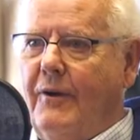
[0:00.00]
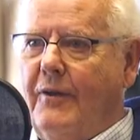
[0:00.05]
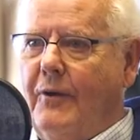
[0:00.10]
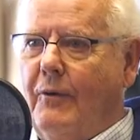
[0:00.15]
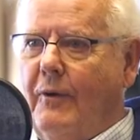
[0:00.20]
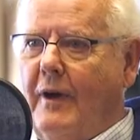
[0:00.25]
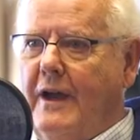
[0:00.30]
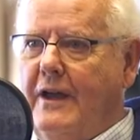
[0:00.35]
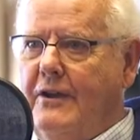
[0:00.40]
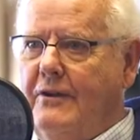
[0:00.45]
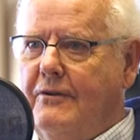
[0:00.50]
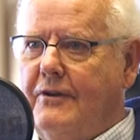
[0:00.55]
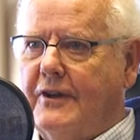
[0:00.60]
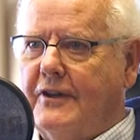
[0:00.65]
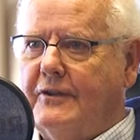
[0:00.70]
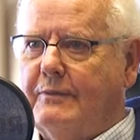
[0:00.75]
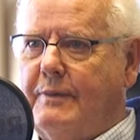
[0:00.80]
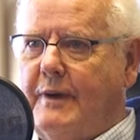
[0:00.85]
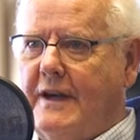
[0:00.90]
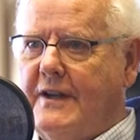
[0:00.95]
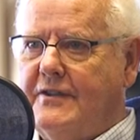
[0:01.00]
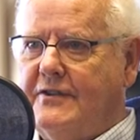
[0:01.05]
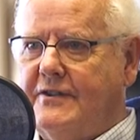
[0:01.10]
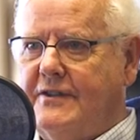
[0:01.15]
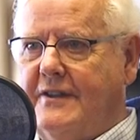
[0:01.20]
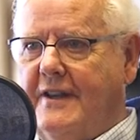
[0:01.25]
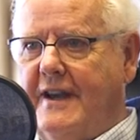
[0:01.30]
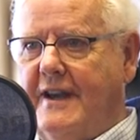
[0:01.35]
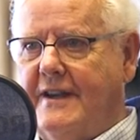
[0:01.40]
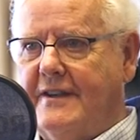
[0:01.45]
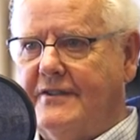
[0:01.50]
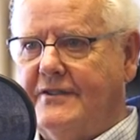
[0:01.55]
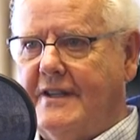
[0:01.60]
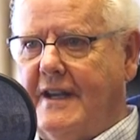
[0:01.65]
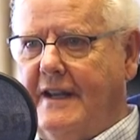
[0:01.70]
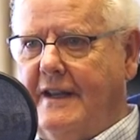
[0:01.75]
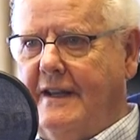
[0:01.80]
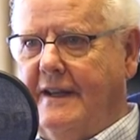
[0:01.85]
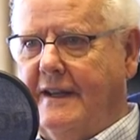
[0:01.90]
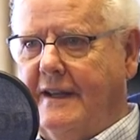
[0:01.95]
the way you expressed their
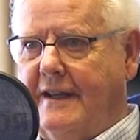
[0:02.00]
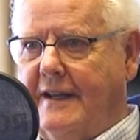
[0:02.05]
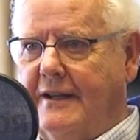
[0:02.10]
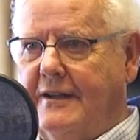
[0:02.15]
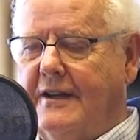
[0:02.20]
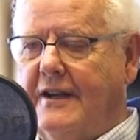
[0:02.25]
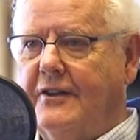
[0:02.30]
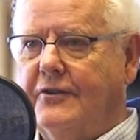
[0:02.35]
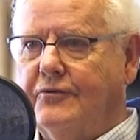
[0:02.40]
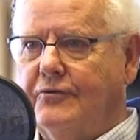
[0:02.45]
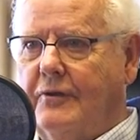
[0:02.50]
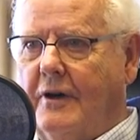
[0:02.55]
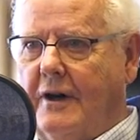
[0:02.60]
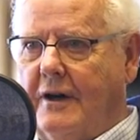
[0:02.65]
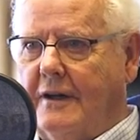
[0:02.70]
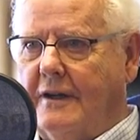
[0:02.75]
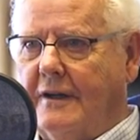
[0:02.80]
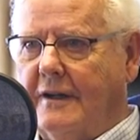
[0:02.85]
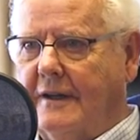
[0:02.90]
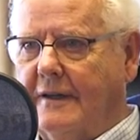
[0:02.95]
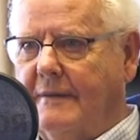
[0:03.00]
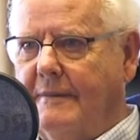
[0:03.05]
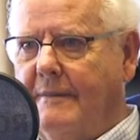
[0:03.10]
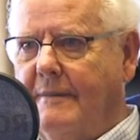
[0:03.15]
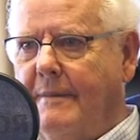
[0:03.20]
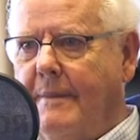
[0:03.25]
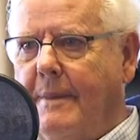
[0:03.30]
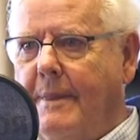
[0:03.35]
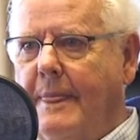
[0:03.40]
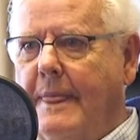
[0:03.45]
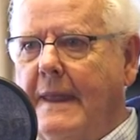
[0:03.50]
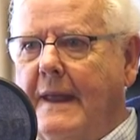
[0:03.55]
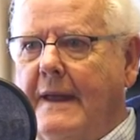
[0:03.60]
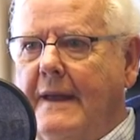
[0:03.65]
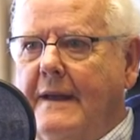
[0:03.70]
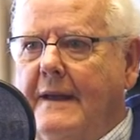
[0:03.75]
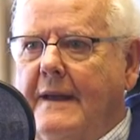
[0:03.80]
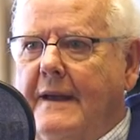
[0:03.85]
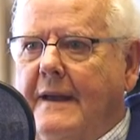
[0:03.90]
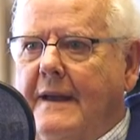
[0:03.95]
saying it is wrong.
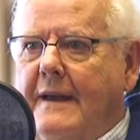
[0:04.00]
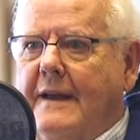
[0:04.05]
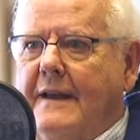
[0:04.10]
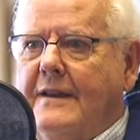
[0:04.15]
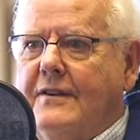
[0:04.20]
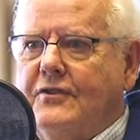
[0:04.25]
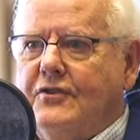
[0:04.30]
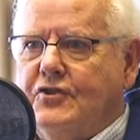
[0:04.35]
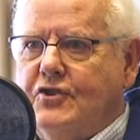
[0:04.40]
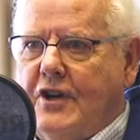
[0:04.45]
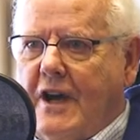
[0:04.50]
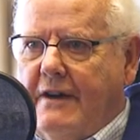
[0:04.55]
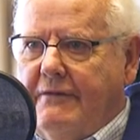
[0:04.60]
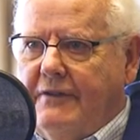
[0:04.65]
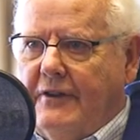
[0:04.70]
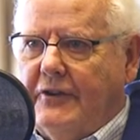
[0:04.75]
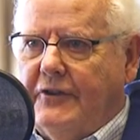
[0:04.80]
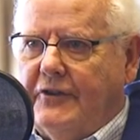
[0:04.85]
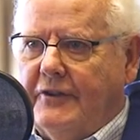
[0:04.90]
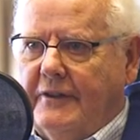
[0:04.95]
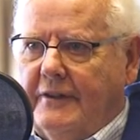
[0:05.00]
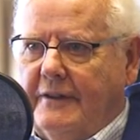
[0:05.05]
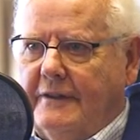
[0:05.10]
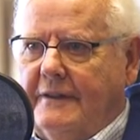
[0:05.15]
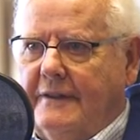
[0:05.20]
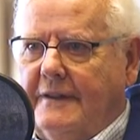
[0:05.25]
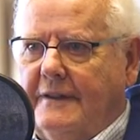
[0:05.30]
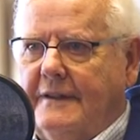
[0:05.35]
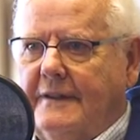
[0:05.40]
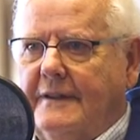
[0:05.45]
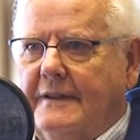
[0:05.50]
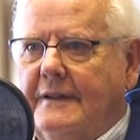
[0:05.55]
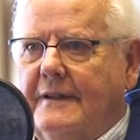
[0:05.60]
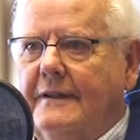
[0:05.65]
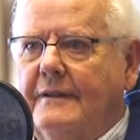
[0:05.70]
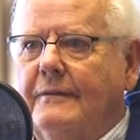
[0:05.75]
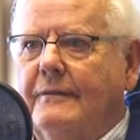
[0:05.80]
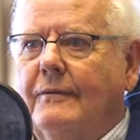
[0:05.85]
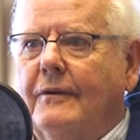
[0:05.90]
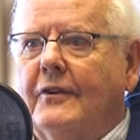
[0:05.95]
Jefferson
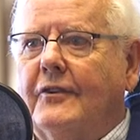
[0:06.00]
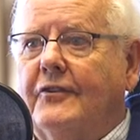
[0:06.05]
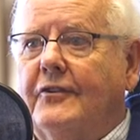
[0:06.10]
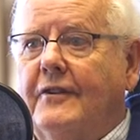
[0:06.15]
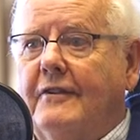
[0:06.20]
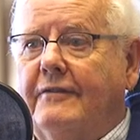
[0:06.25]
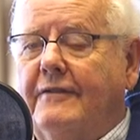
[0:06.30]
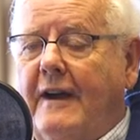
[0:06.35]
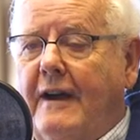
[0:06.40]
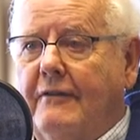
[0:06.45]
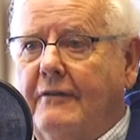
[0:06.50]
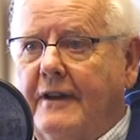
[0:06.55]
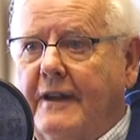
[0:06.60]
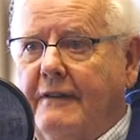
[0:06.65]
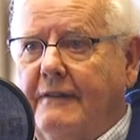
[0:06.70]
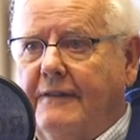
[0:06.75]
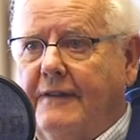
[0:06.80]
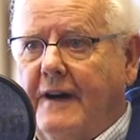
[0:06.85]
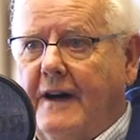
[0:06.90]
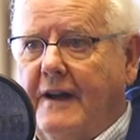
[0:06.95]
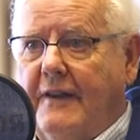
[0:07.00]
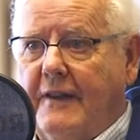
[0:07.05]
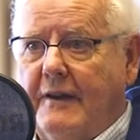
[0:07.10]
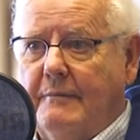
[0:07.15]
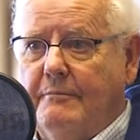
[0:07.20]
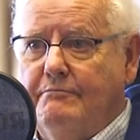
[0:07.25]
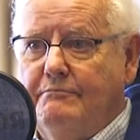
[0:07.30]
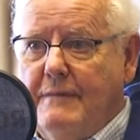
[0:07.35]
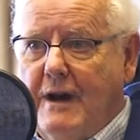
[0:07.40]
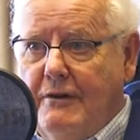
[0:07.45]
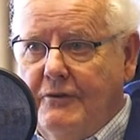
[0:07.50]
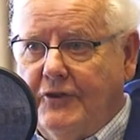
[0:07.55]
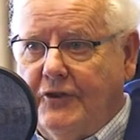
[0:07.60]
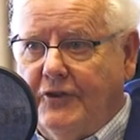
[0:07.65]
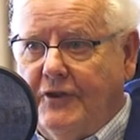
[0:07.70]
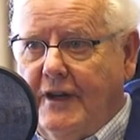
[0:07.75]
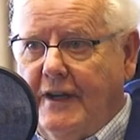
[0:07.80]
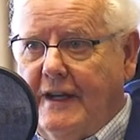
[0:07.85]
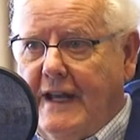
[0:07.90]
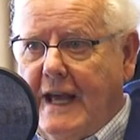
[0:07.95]
was the founding father
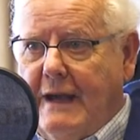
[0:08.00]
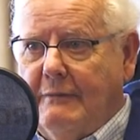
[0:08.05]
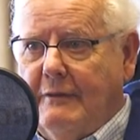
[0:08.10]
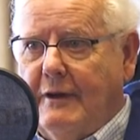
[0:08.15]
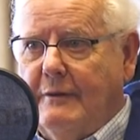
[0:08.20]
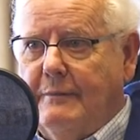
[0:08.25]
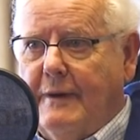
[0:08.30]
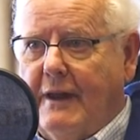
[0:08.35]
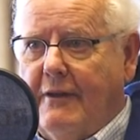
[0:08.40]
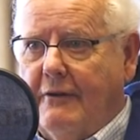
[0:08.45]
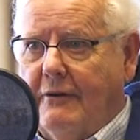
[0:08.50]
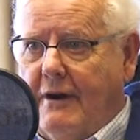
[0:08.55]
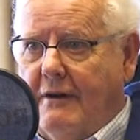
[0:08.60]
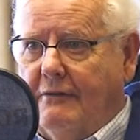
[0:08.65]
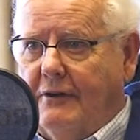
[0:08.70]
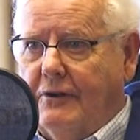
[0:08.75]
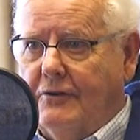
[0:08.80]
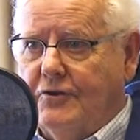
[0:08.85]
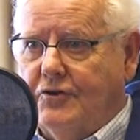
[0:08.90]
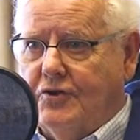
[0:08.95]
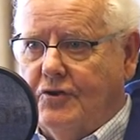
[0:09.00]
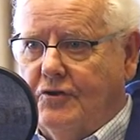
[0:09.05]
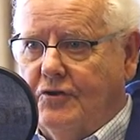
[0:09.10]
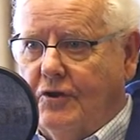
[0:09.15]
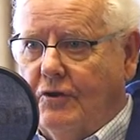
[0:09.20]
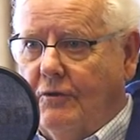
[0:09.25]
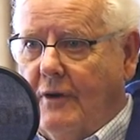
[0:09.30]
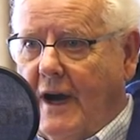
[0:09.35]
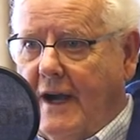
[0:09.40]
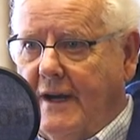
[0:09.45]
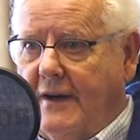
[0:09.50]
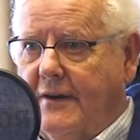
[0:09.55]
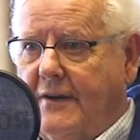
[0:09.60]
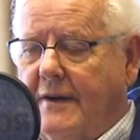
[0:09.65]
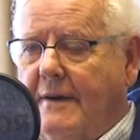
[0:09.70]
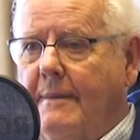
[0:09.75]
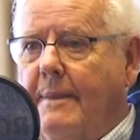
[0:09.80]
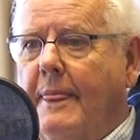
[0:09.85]
most enamored by the revolution, you're right.